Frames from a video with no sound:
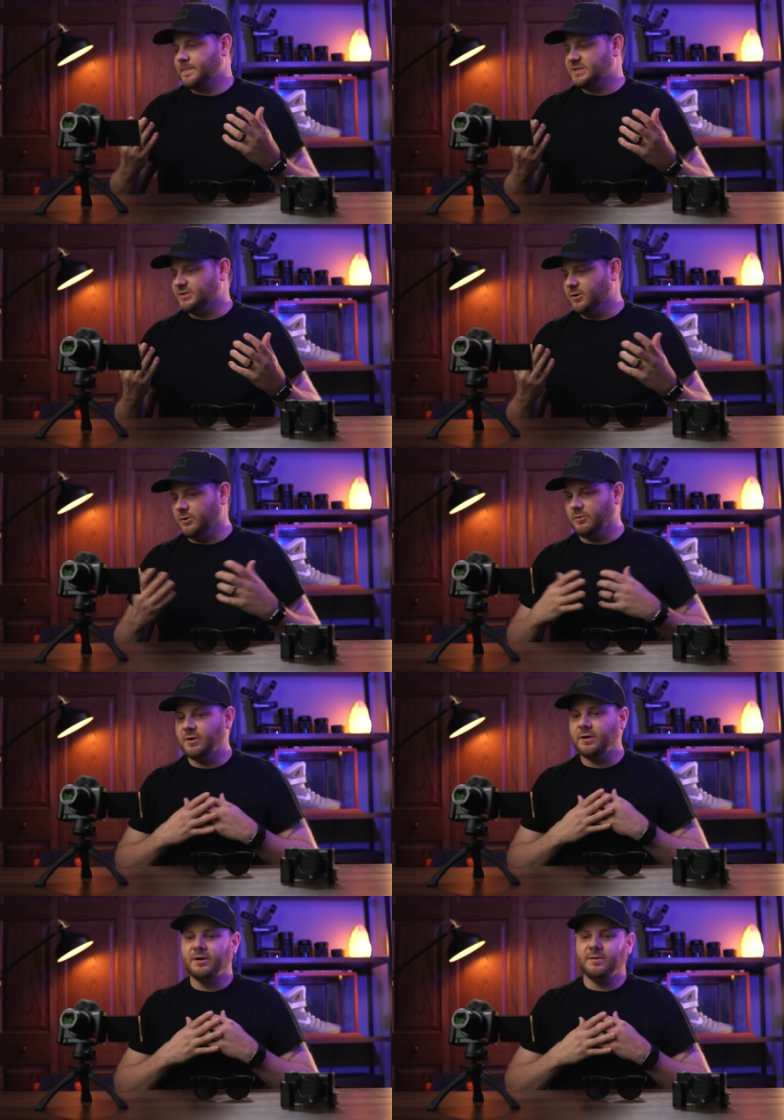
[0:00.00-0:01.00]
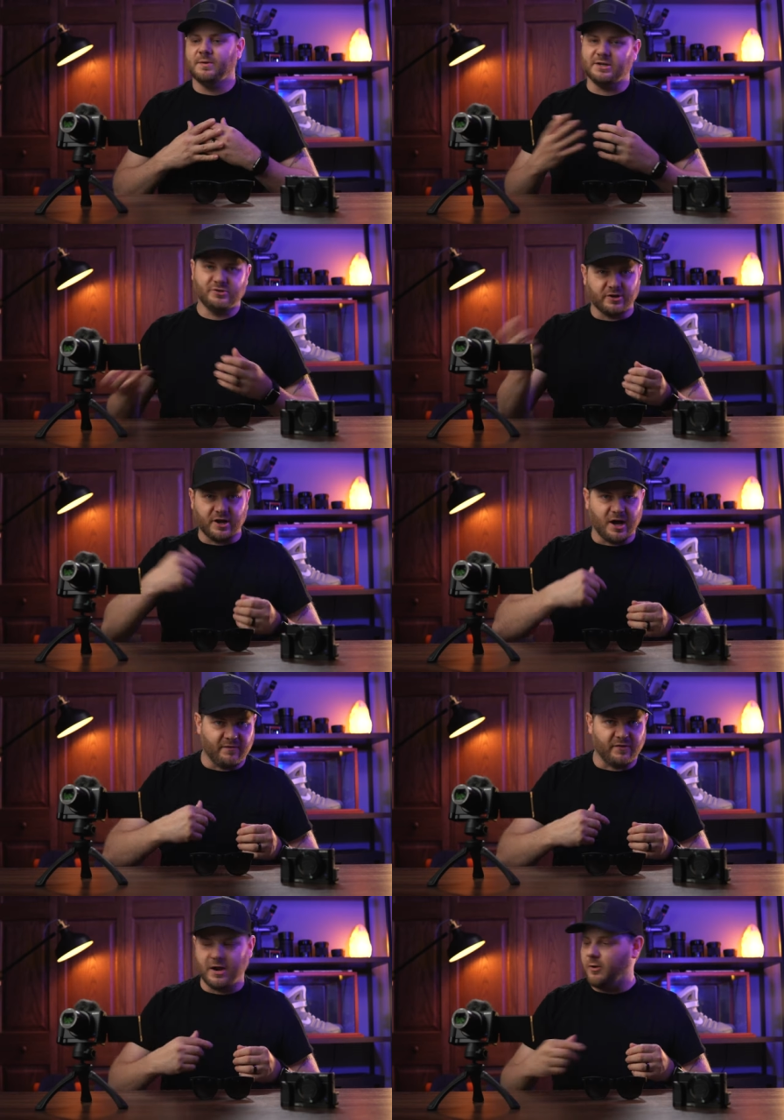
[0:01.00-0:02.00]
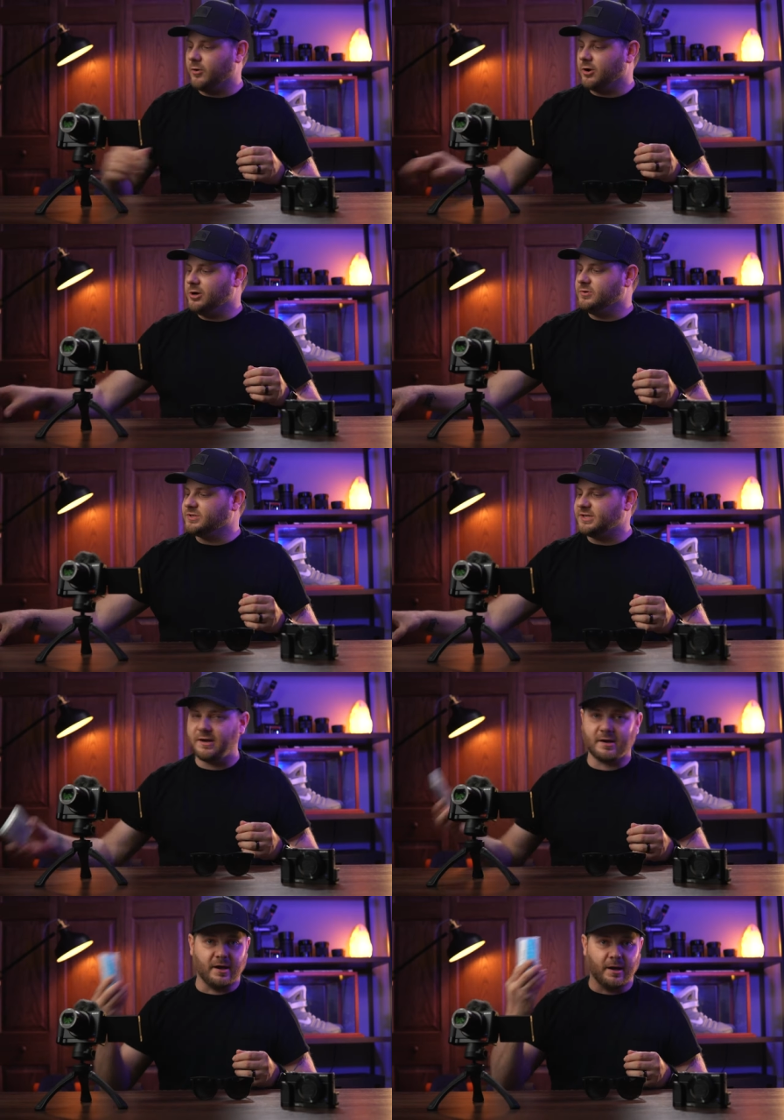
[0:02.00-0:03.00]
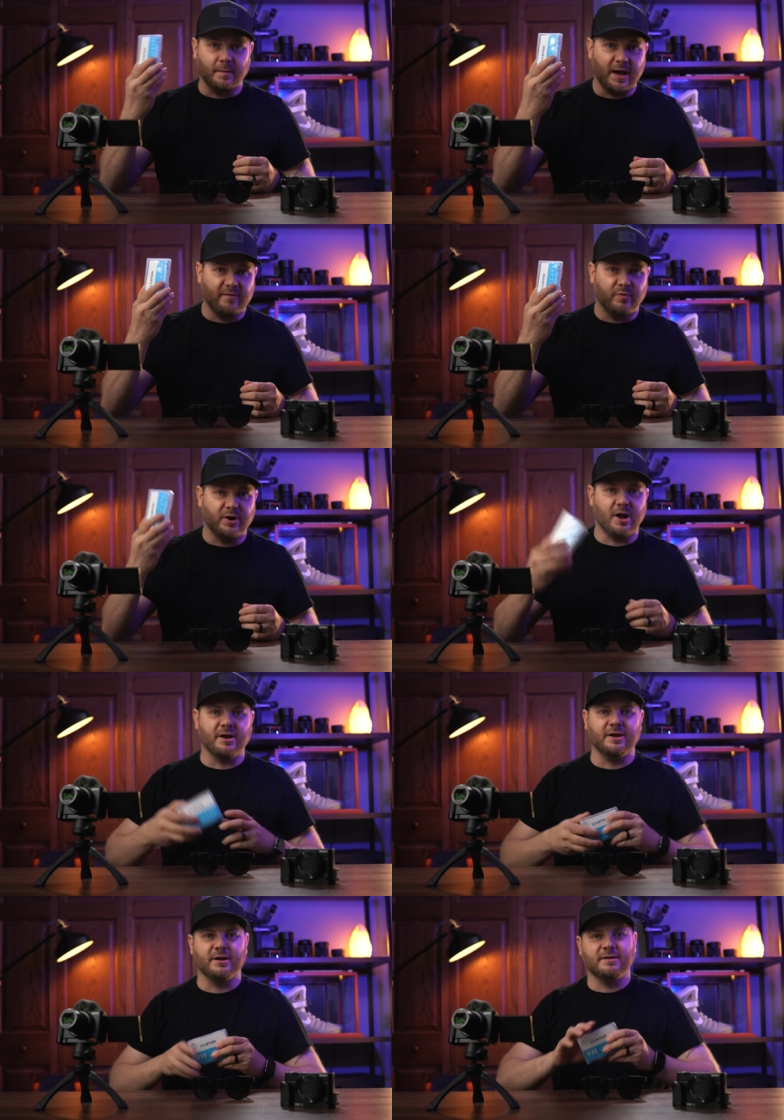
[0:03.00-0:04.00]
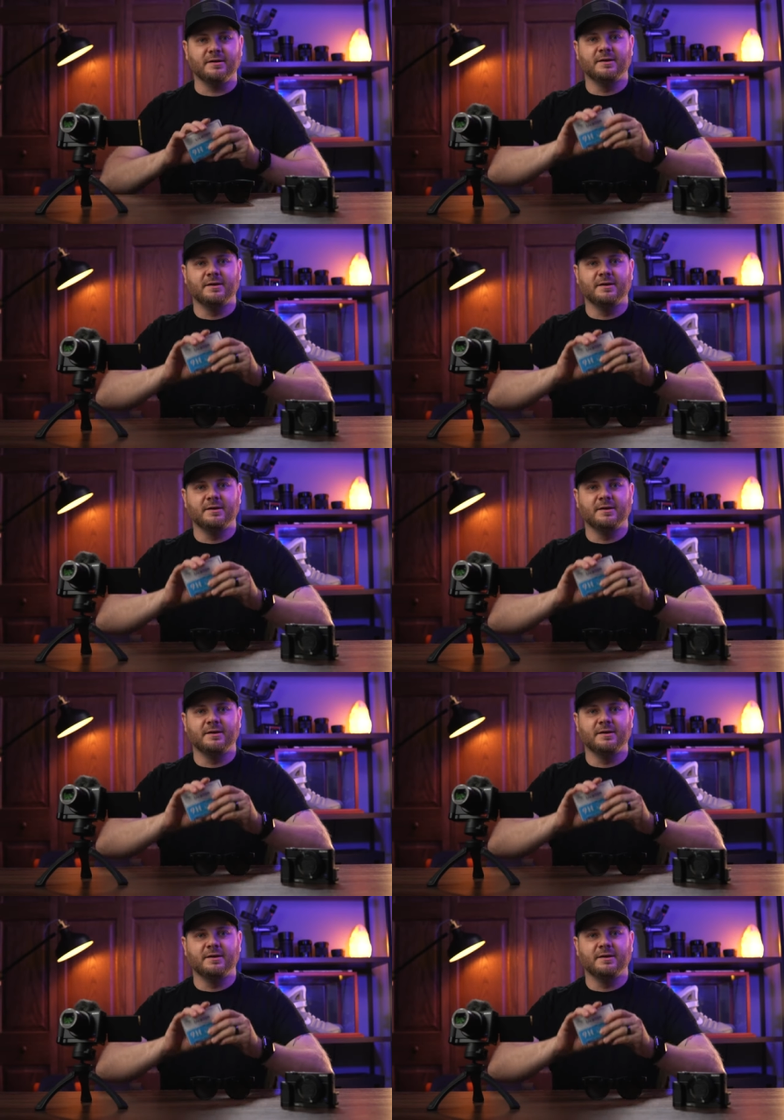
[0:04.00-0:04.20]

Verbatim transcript: So I took it off and I ordered a new set. I haven't put it on yet.